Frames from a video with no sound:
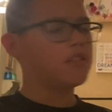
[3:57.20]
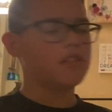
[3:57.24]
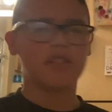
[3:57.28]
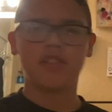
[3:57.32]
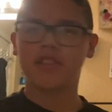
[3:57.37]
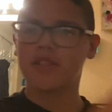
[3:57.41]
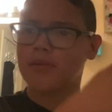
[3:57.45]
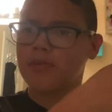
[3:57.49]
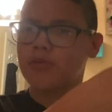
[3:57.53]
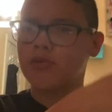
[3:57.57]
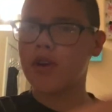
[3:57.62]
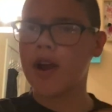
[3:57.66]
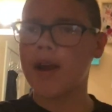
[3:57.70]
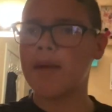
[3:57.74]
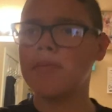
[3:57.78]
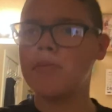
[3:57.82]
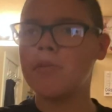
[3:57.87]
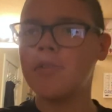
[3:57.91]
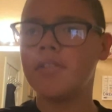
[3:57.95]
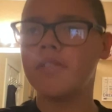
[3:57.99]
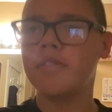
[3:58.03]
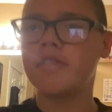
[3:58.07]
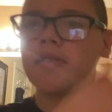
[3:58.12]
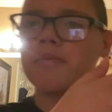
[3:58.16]

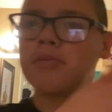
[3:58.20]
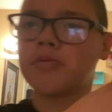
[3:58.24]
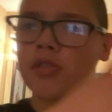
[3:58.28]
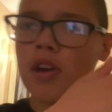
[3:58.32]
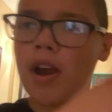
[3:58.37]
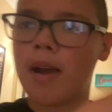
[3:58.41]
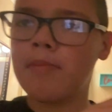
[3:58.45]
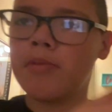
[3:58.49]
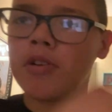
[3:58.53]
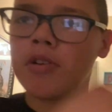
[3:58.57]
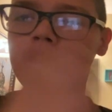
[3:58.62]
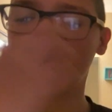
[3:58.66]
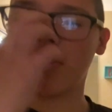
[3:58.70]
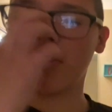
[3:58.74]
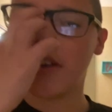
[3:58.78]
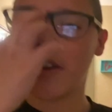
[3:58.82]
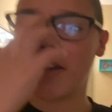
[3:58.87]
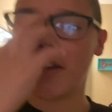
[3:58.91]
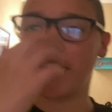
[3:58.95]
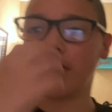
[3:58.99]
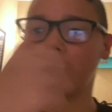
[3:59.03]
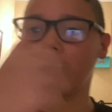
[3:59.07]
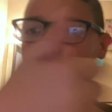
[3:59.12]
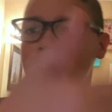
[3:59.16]
Subscribe, subscribe to her,
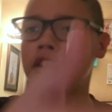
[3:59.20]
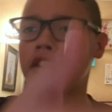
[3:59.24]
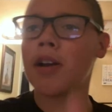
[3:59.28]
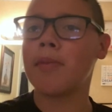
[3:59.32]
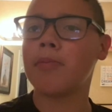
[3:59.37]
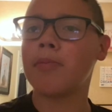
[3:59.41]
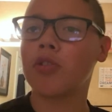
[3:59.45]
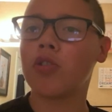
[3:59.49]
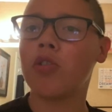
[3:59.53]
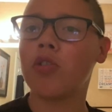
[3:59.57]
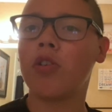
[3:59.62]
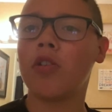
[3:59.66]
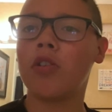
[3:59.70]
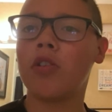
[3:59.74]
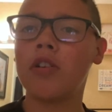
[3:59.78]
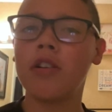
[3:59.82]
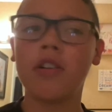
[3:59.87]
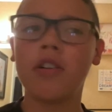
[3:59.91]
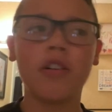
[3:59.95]
and good job, Nicole